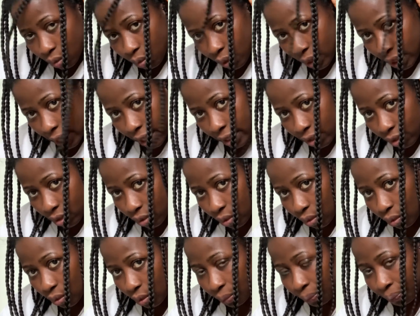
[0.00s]
what I
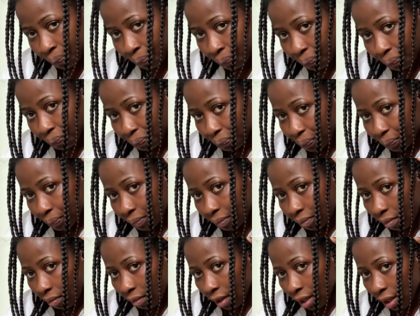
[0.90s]
do
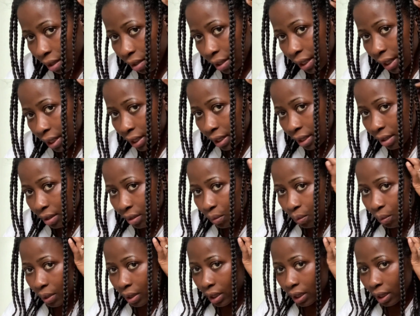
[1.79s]
in
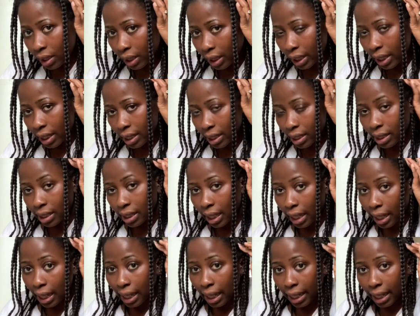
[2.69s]
the weekdays,